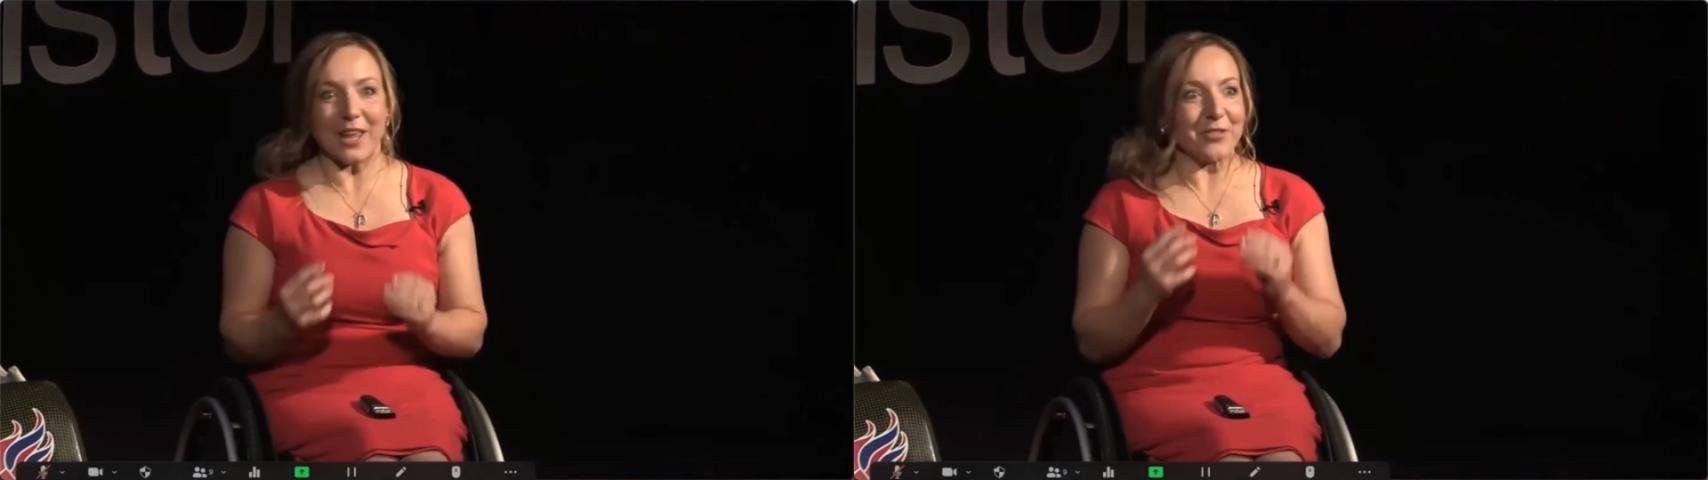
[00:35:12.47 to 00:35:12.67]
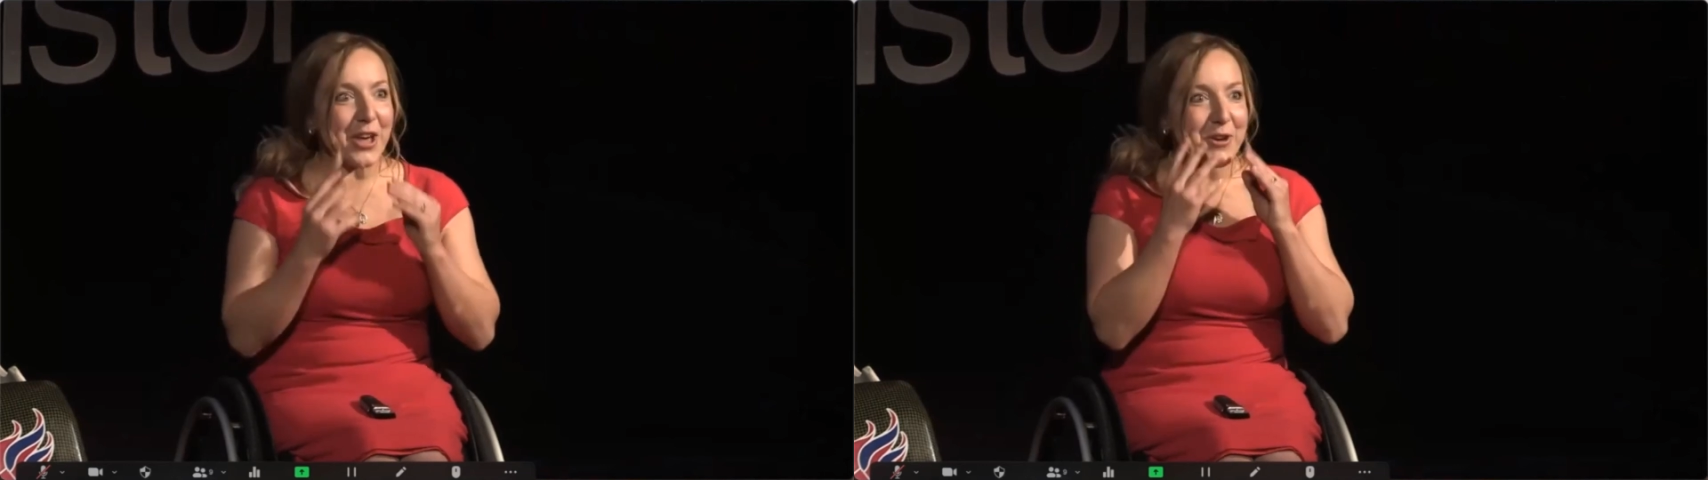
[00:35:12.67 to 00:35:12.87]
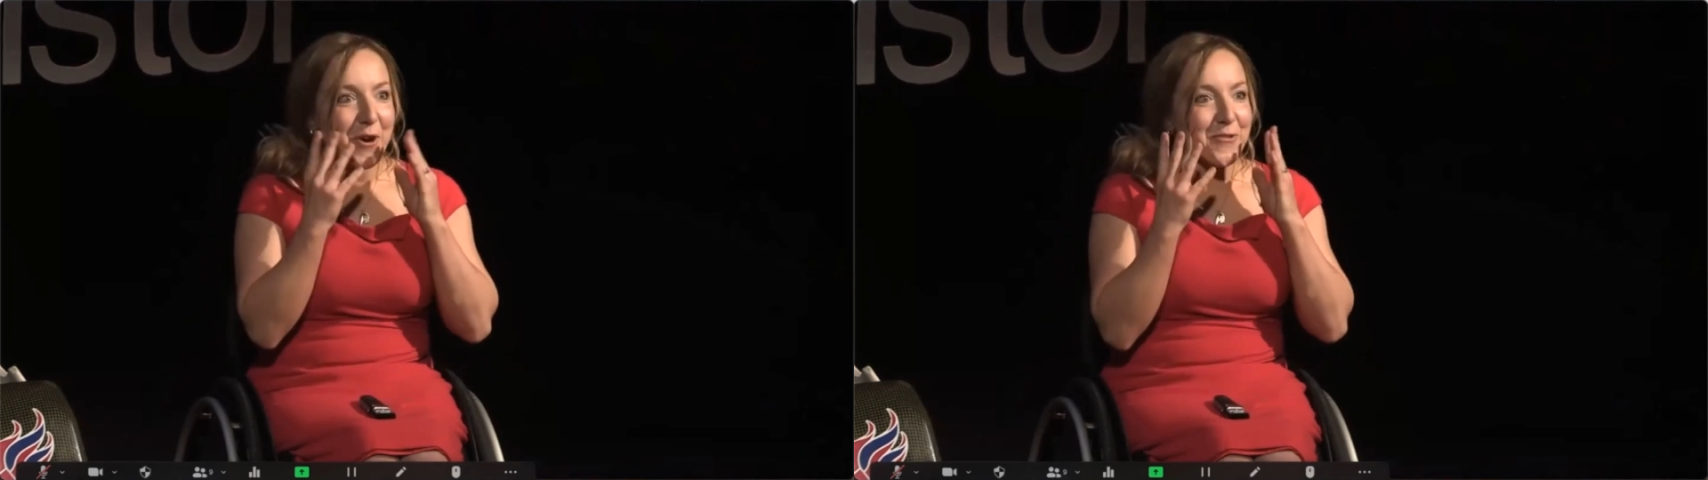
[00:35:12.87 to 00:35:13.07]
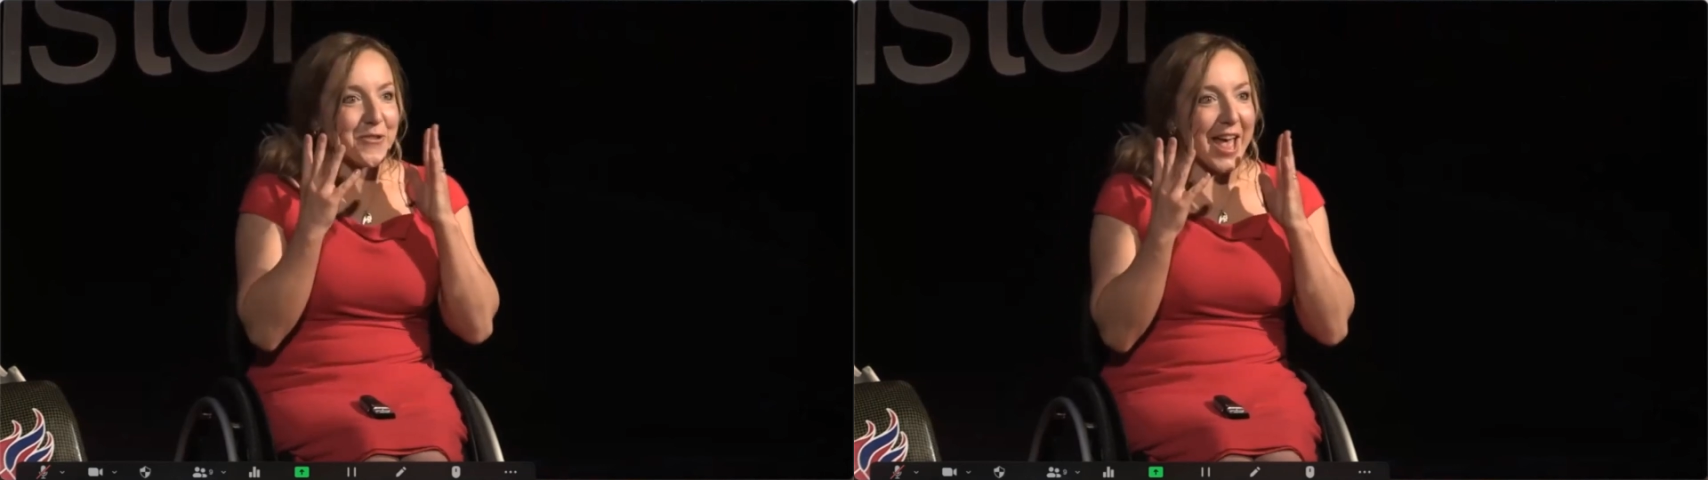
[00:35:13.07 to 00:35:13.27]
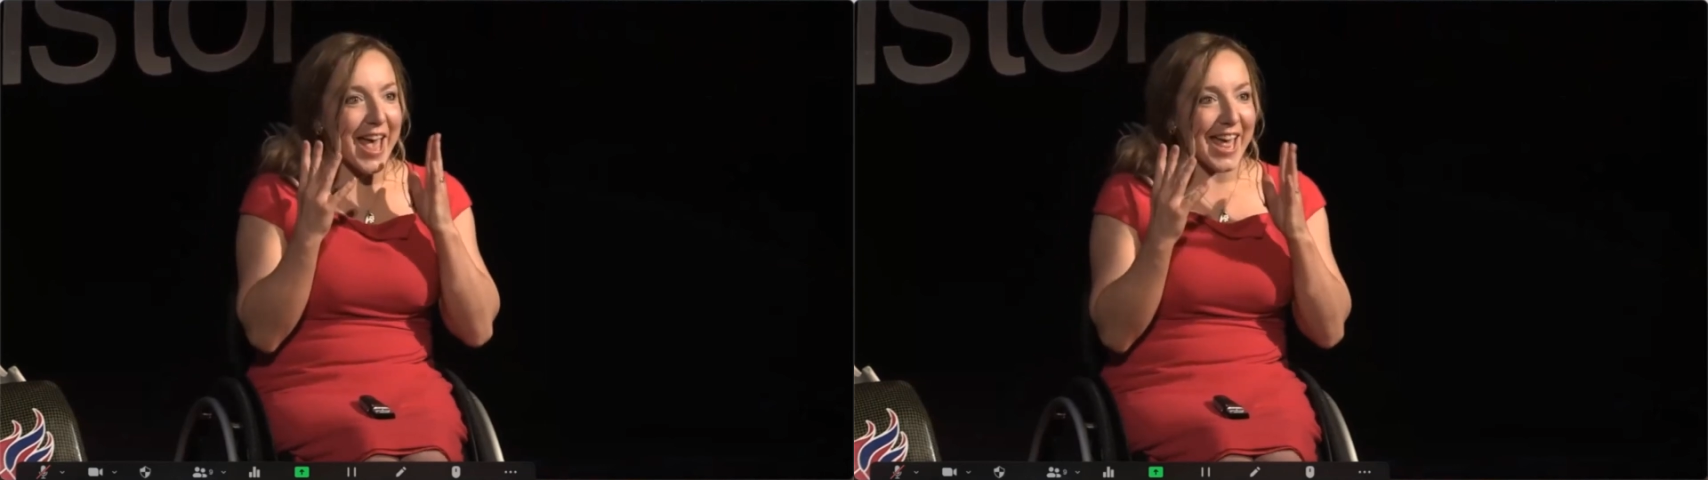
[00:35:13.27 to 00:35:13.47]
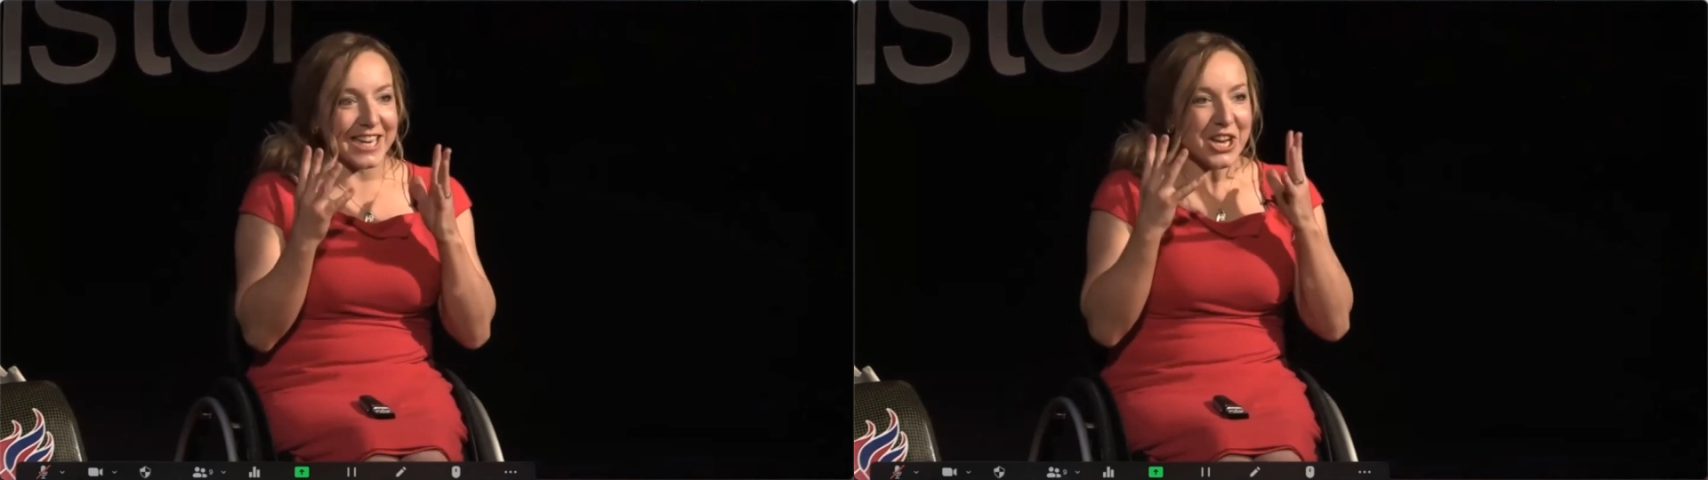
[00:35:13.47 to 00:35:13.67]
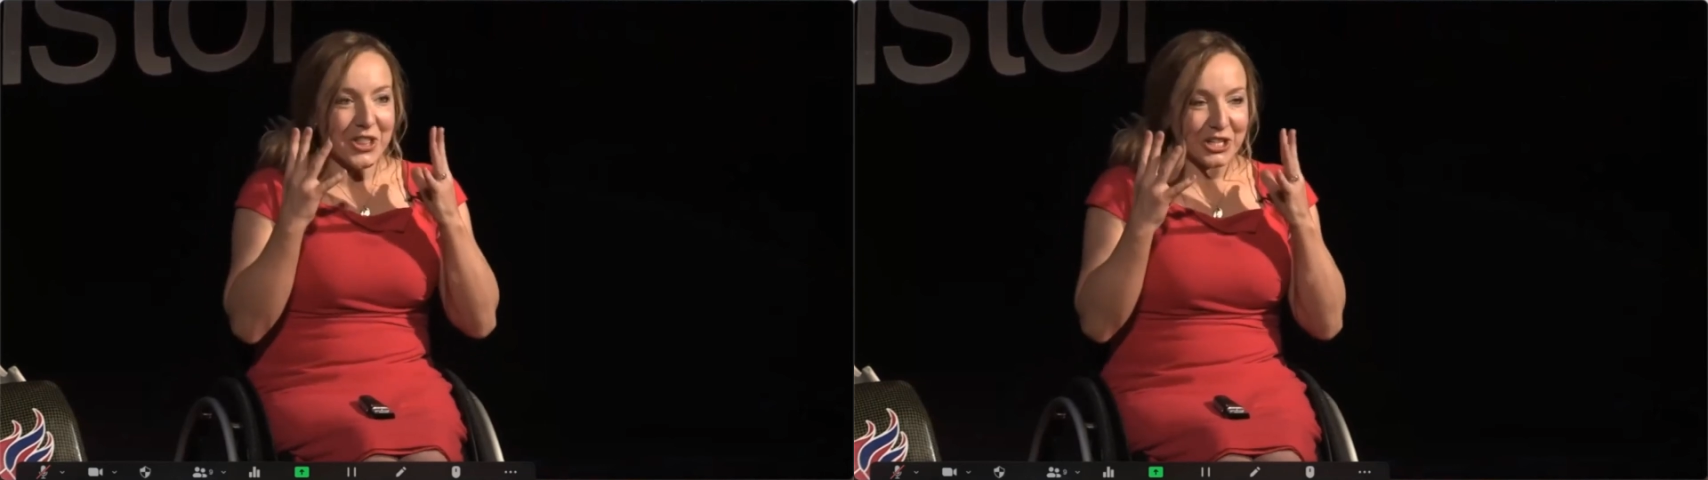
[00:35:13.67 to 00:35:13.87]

They go red, they